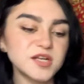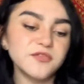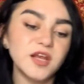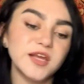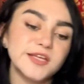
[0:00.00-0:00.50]
of
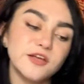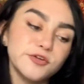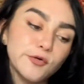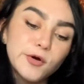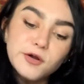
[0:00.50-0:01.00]
getting any other
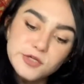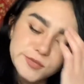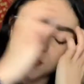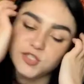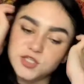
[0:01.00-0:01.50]
oracles, we'll
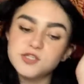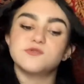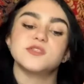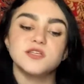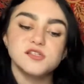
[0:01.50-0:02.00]
just use
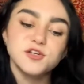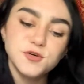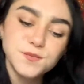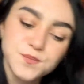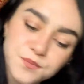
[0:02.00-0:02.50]
these 2.
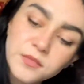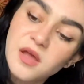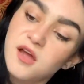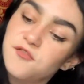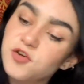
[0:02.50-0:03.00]

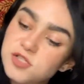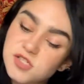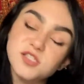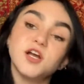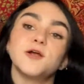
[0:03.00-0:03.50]
First is
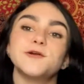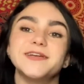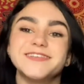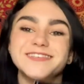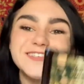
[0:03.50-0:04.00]

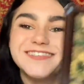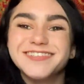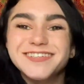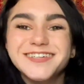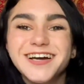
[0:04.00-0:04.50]
Courage.
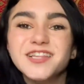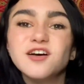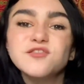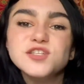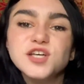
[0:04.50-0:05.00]
I love
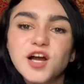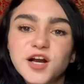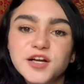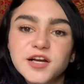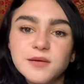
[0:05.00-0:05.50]
this card, and I'm